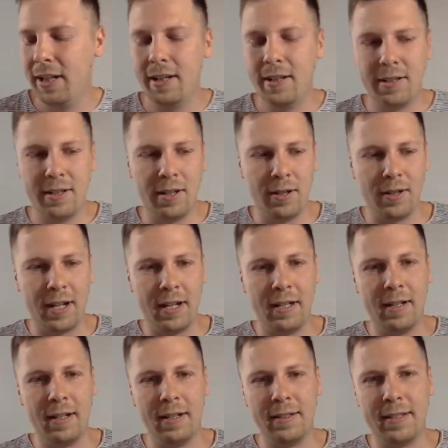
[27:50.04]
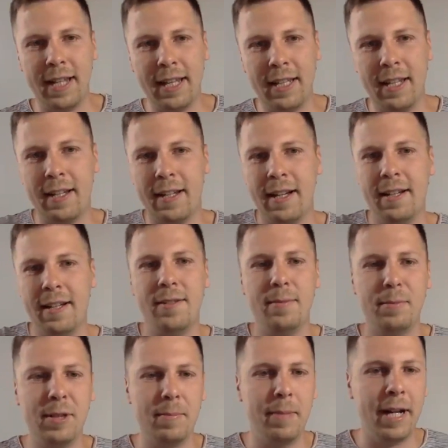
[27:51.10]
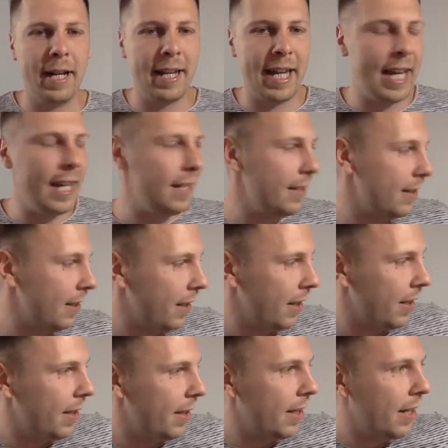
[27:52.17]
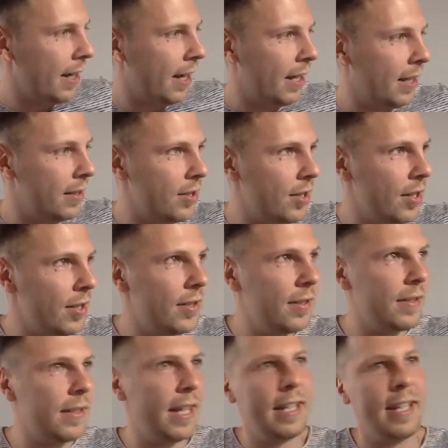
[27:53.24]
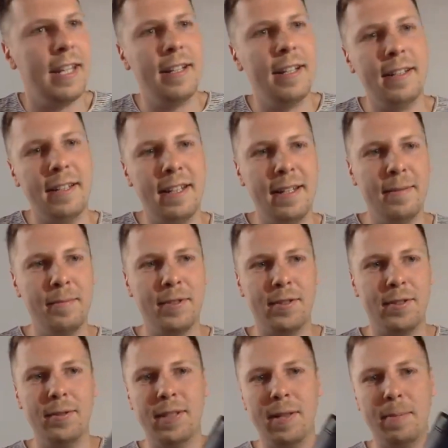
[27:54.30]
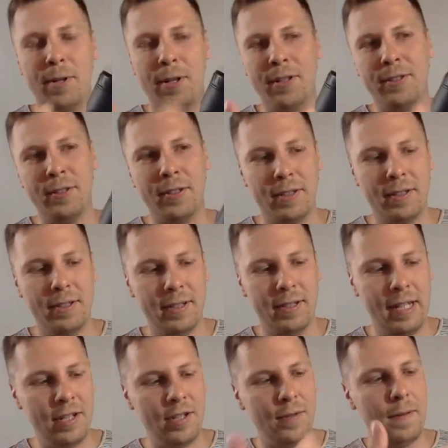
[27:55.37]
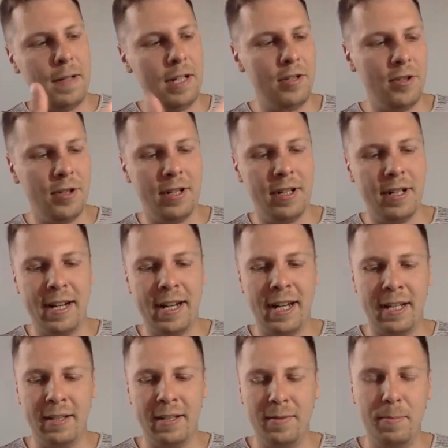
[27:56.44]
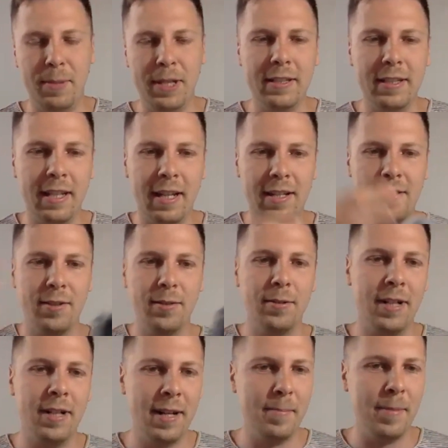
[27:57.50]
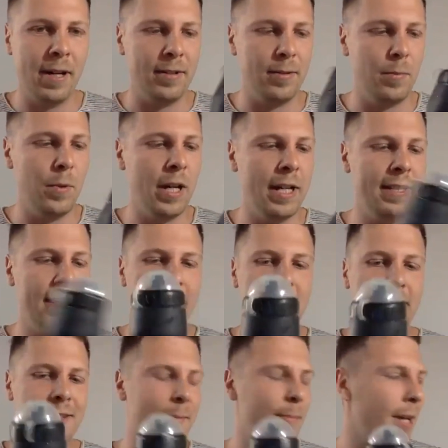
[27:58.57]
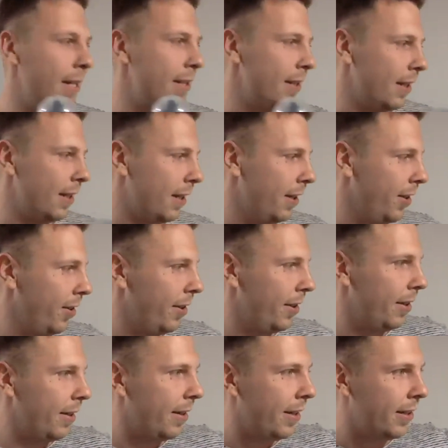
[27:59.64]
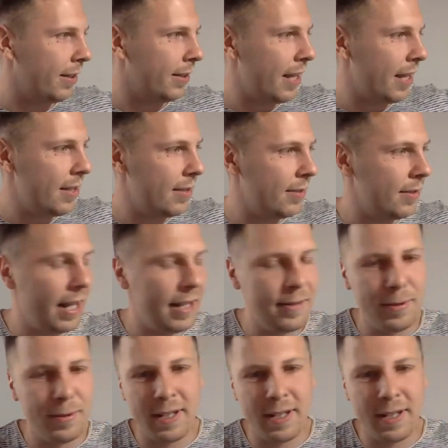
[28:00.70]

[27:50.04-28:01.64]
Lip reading: So taking customer by hand and just taking him through the products, each feature, and building a story about why this is amazing. That's what's going